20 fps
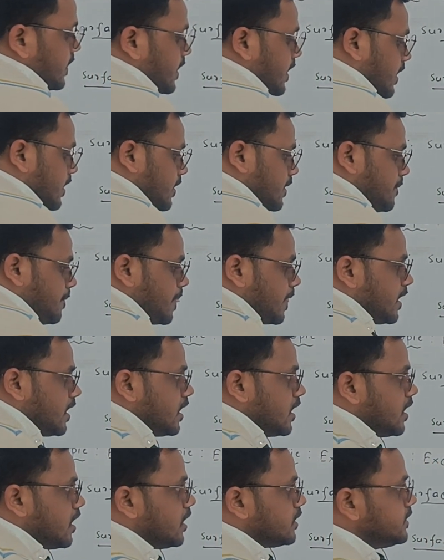here,
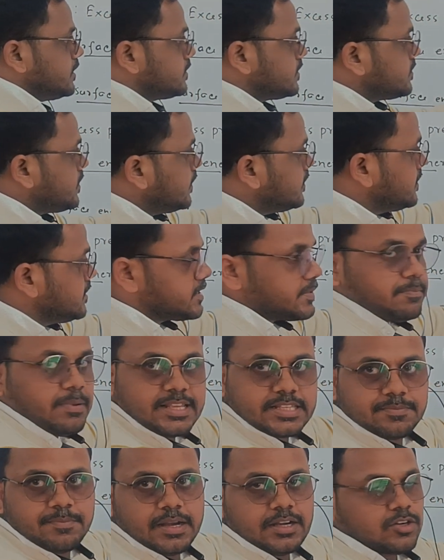this is the
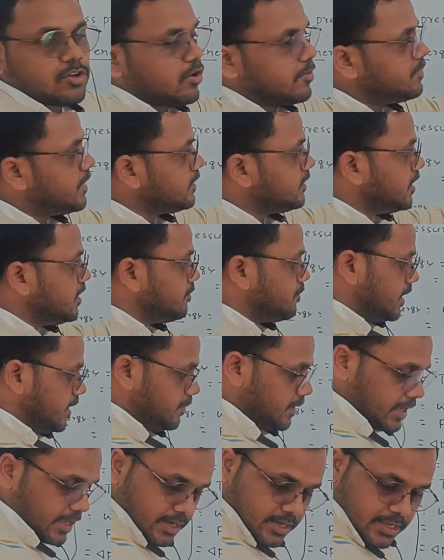displacement of the thin
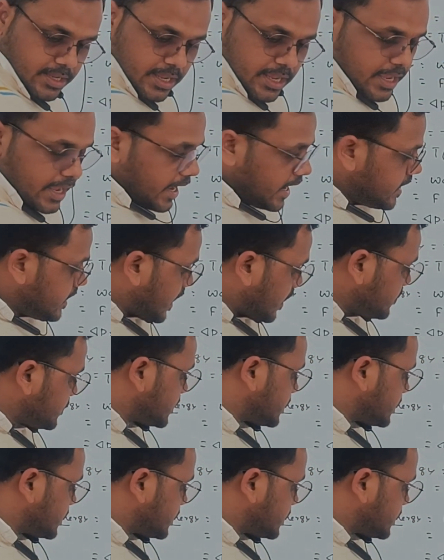film here. And now